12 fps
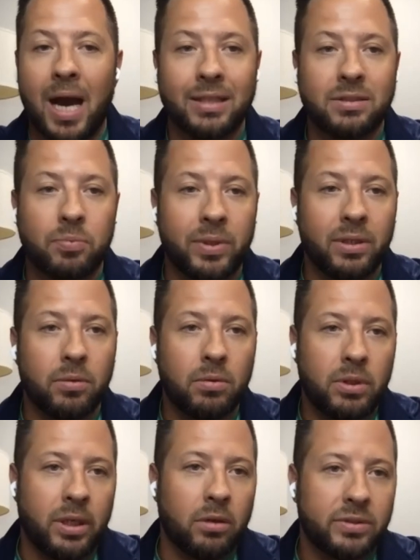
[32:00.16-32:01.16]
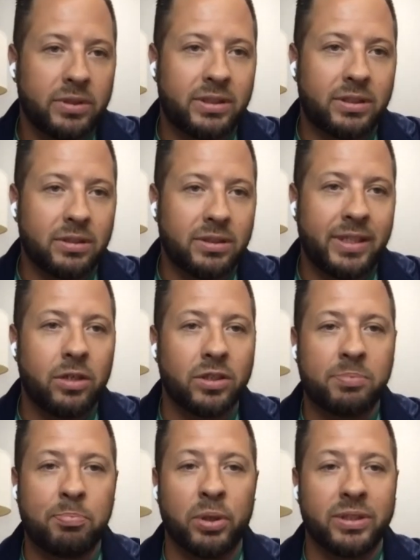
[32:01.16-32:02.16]
guys, we, you know,
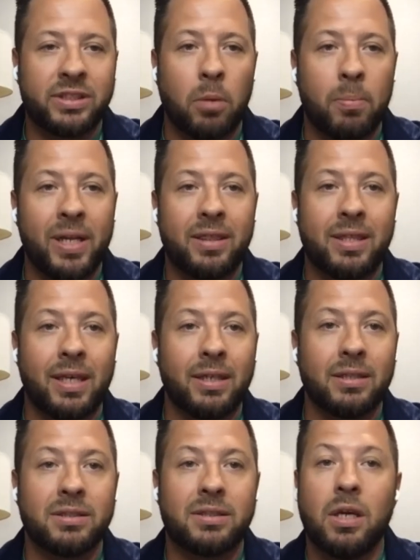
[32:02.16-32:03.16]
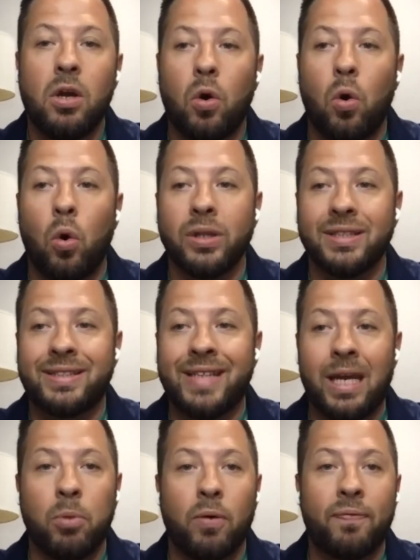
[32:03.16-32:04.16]
SeaCret's put so many things on the
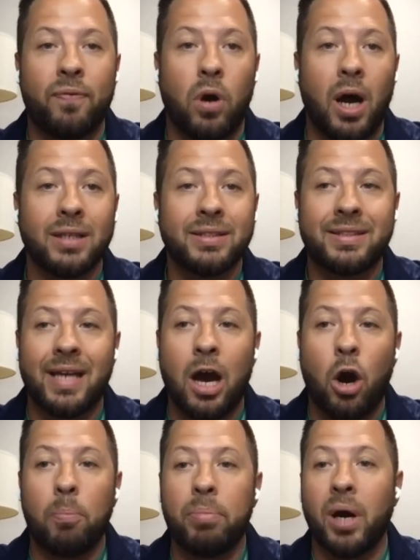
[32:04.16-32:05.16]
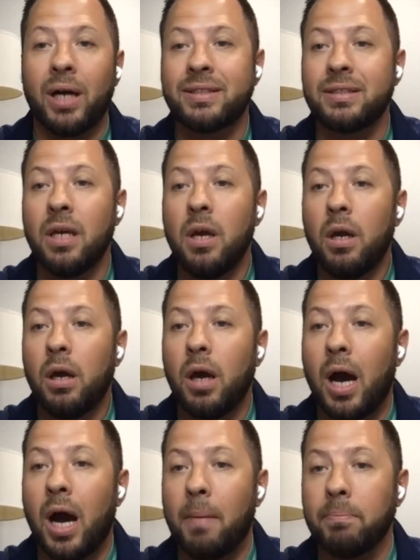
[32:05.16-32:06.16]
table for us to help us,
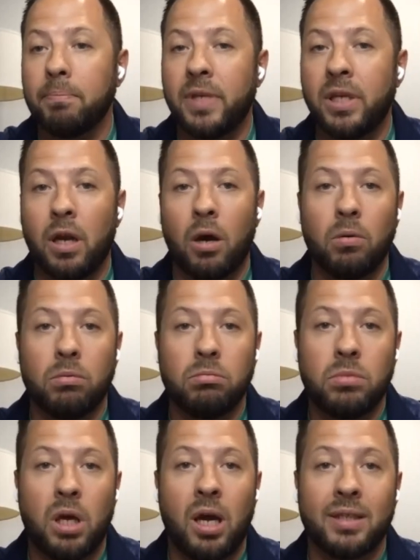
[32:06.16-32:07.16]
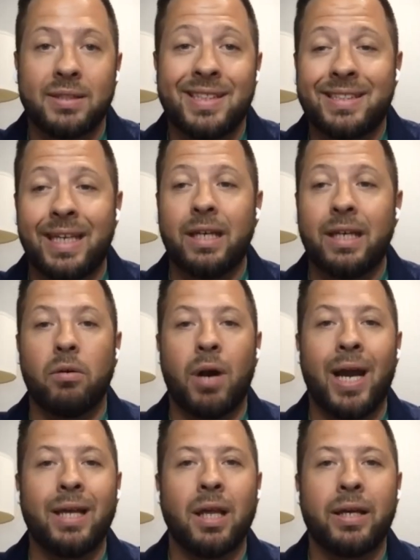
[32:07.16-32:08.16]
um, you know, uh, succeed,
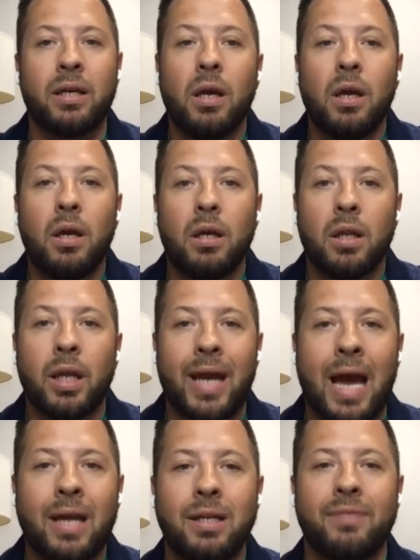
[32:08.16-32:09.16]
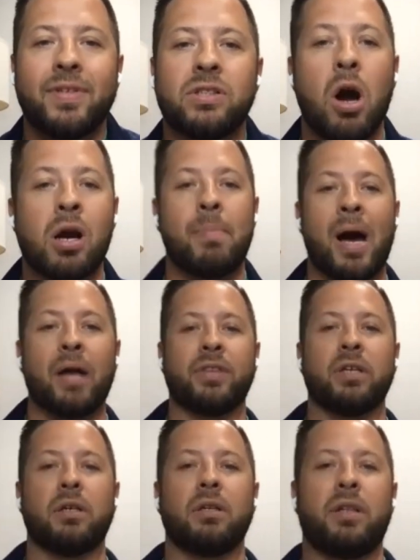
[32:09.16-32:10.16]
right? Like, like I didn't even talk about
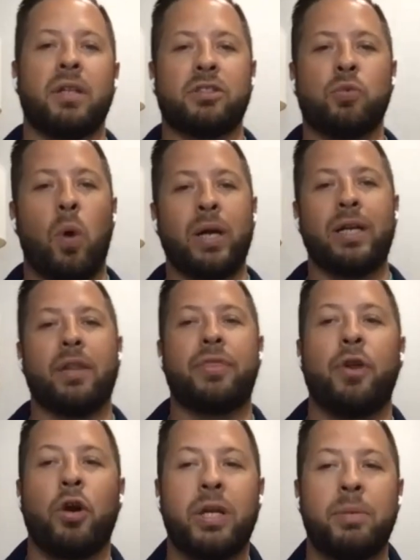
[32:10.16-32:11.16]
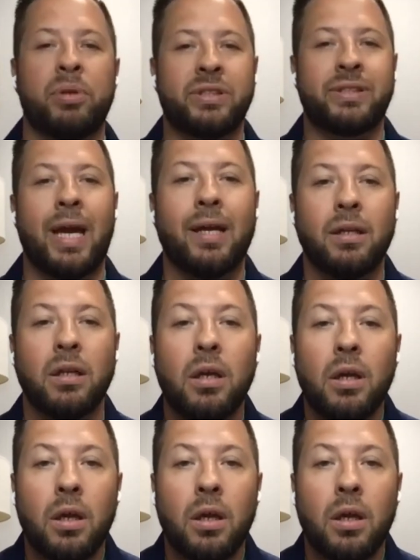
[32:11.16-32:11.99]
the, the 20 to 30%